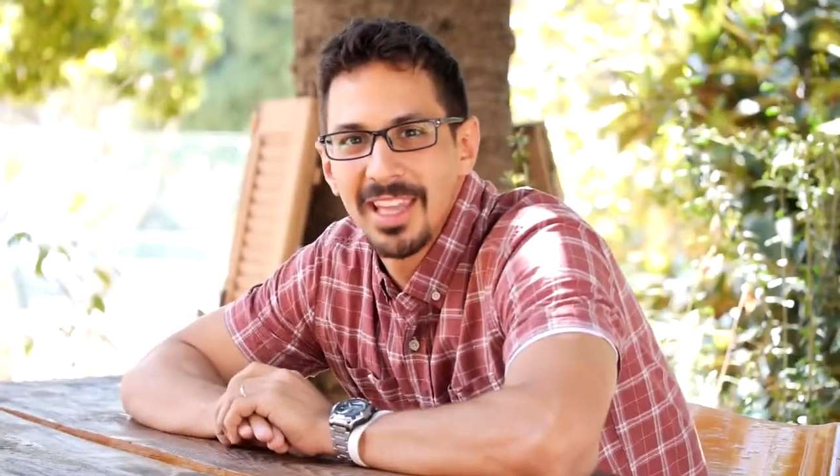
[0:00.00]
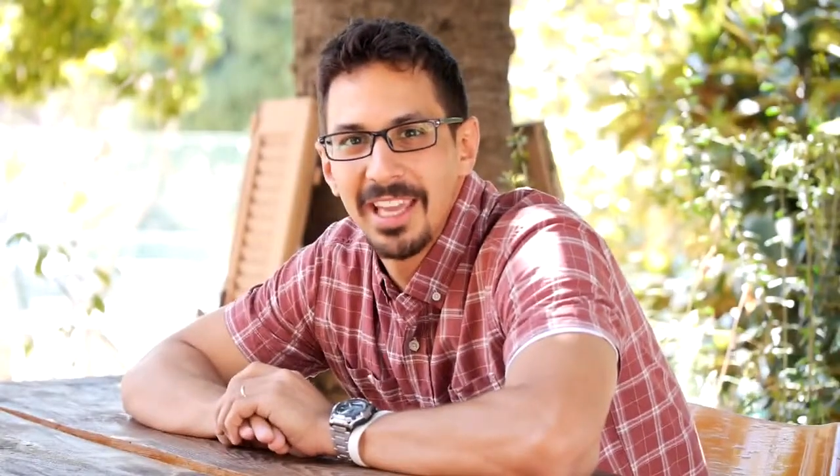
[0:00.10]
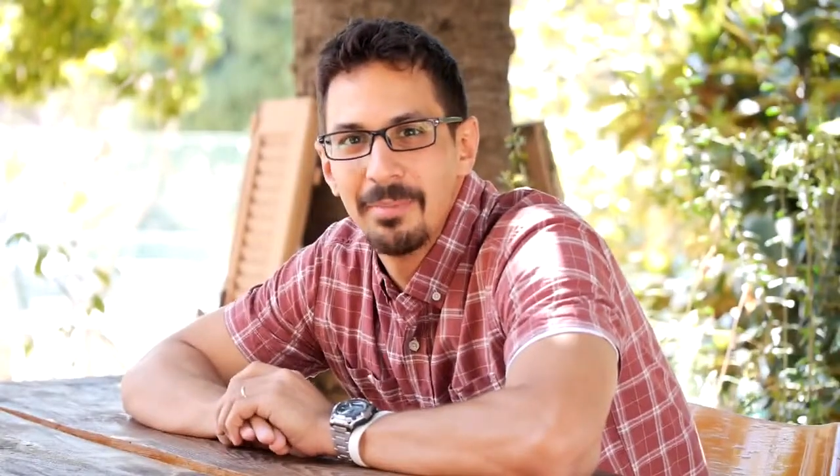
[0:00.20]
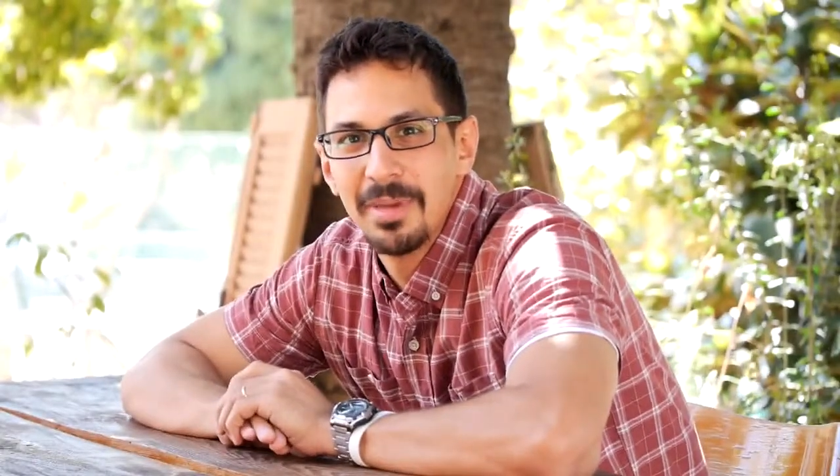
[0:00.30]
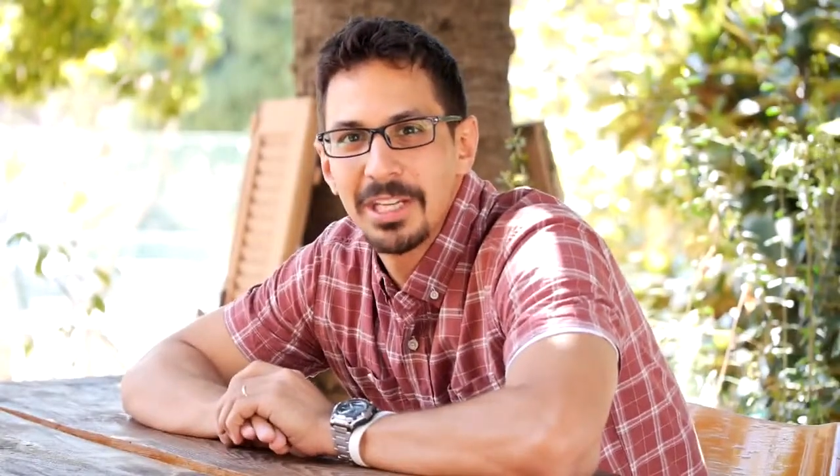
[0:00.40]

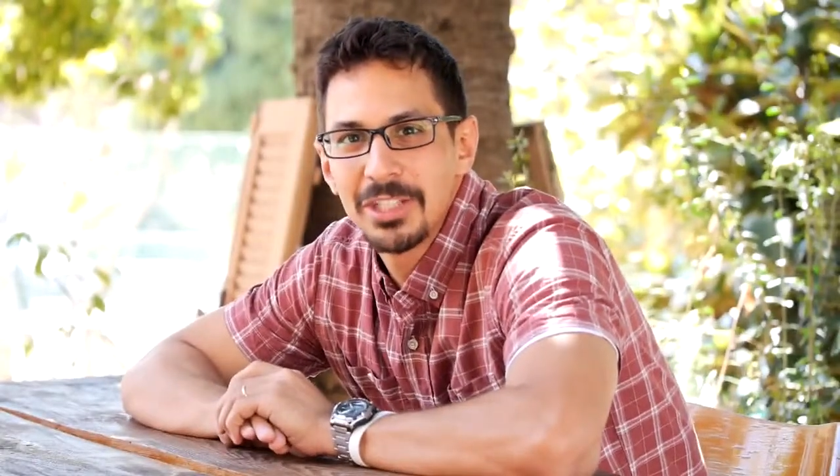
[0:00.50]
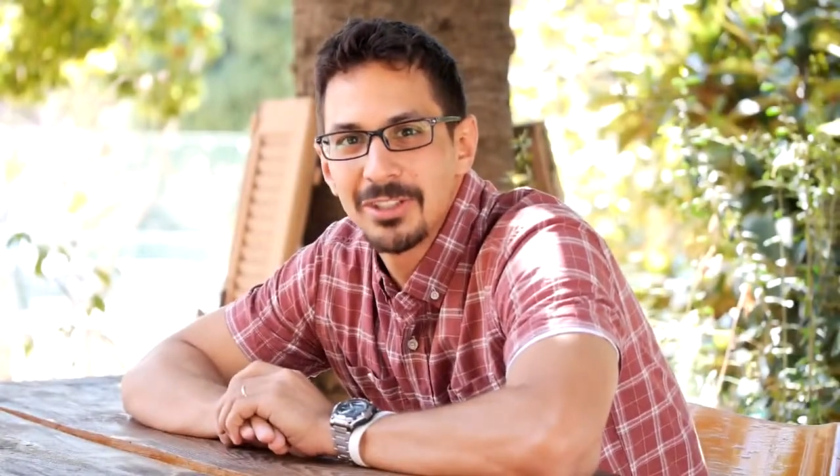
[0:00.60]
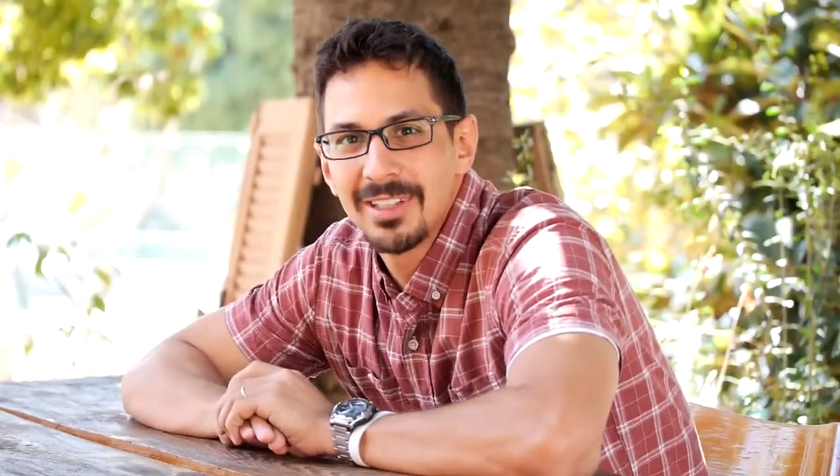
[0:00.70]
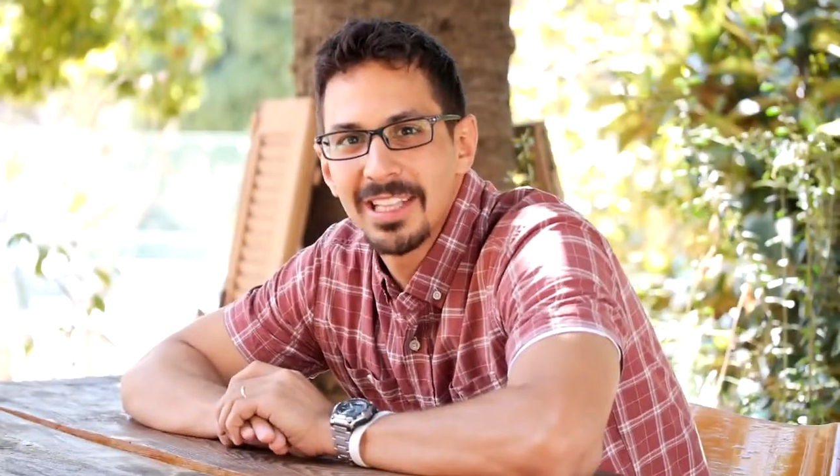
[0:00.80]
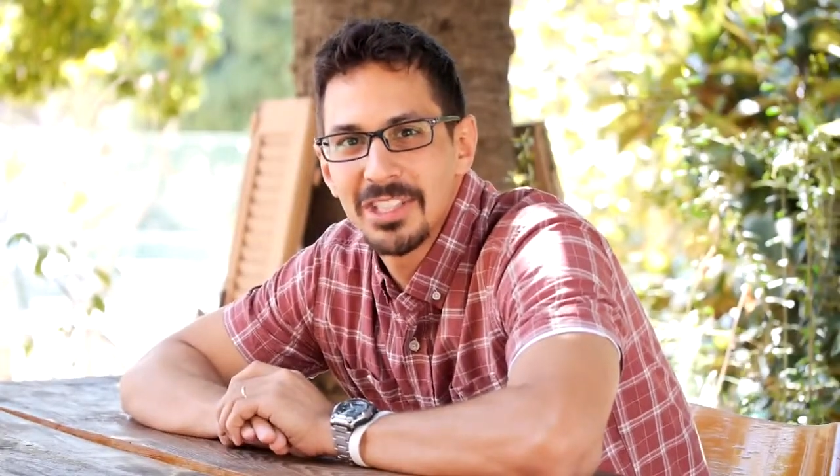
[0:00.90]
a
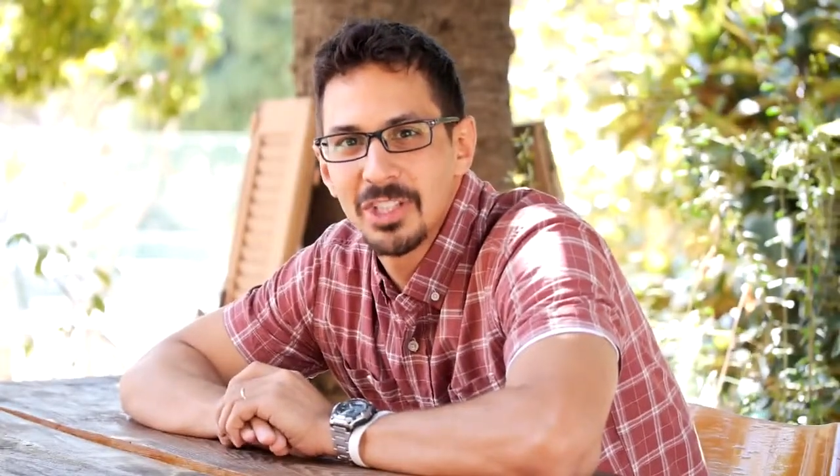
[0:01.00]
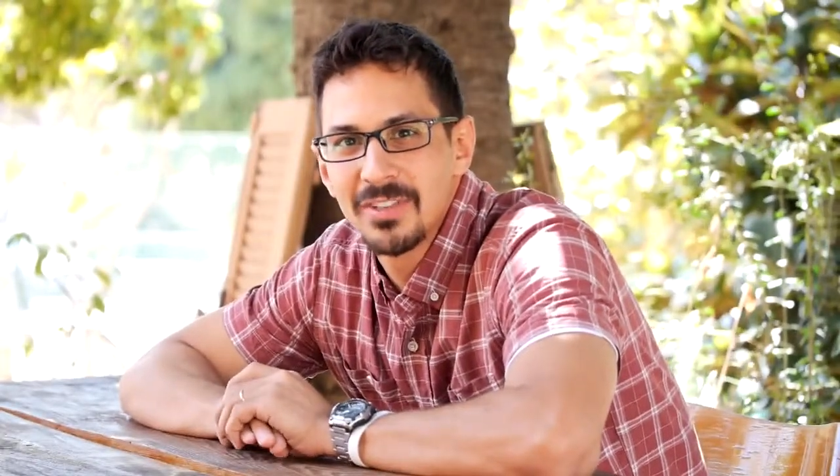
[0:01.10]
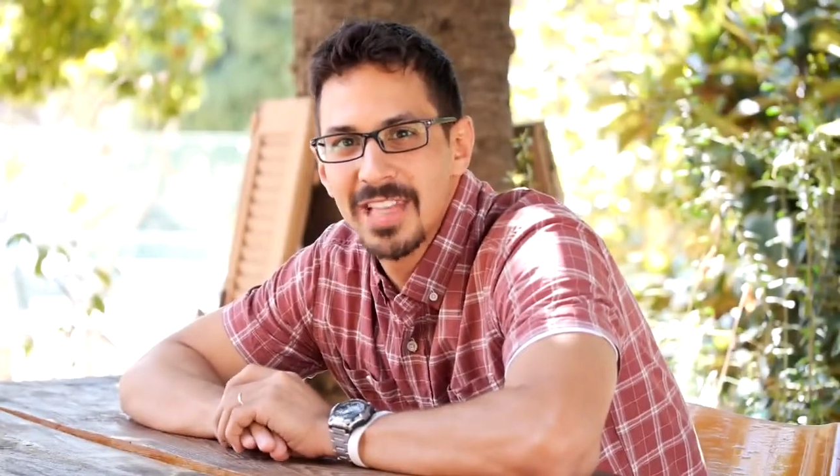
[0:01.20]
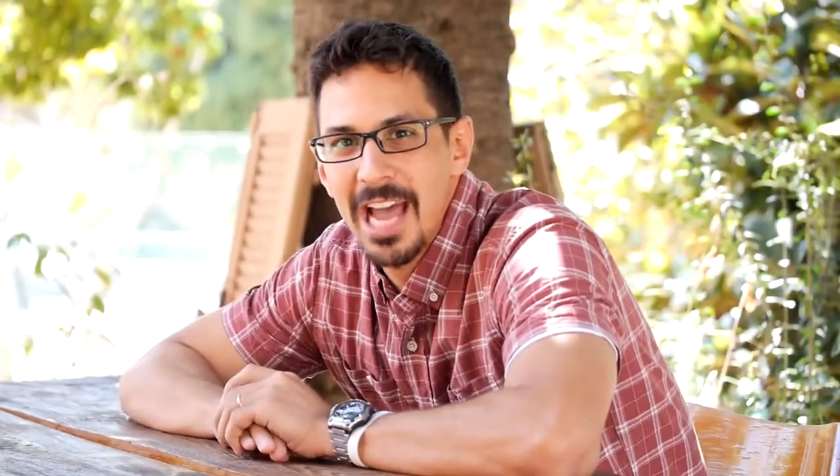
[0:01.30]
ministry that serves